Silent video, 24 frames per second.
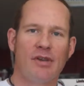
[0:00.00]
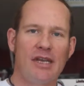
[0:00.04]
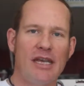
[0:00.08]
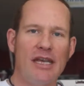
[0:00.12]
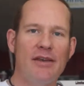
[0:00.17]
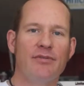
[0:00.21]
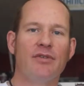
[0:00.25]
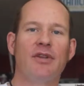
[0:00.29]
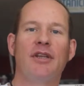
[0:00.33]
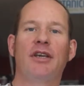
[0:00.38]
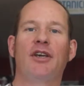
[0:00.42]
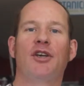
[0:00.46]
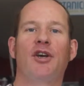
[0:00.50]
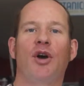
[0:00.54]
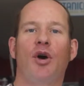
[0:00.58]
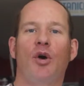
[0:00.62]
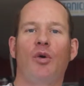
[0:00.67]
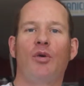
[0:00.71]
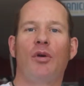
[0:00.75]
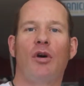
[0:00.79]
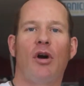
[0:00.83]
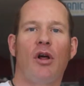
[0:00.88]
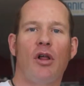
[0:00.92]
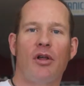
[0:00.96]
evenly
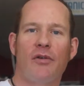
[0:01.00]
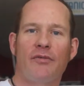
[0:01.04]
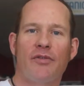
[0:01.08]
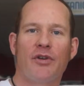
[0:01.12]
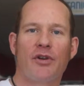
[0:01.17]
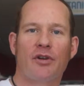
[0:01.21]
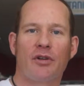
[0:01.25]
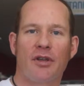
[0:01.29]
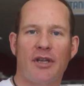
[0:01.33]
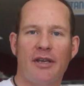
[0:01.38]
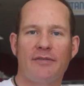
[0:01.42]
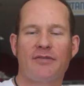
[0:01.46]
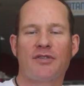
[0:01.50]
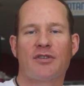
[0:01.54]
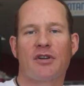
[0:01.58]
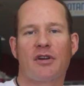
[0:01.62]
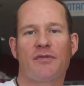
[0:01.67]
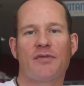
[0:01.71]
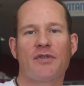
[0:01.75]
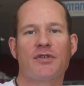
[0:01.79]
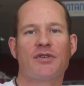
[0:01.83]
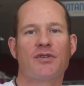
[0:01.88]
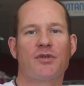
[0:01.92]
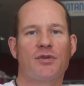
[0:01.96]
coat all of your leaf
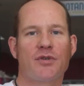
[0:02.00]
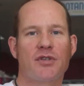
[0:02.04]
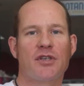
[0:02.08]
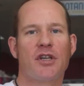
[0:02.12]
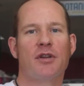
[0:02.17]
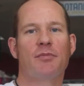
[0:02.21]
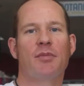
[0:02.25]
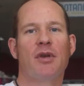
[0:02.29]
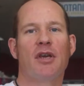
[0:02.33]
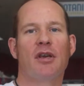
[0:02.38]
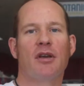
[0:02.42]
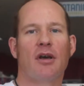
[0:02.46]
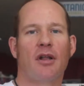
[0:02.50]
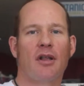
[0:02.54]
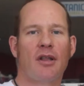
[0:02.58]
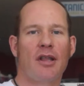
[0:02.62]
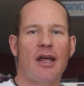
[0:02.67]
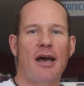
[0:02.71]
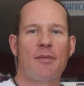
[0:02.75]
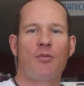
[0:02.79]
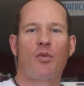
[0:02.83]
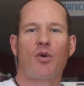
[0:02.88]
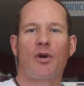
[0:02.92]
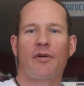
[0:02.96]
surface, so it's going to be a
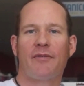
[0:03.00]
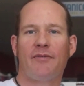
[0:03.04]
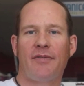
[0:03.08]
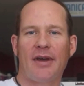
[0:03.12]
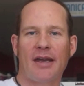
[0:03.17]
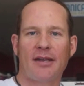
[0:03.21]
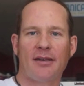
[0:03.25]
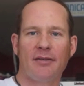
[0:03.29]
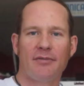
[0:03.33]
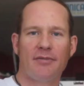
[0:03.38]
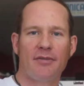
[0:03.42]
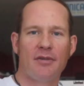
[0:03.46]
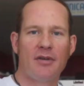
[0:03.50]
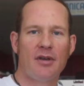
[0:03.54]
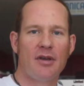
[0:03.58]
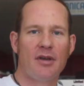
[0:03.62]
lot more effective.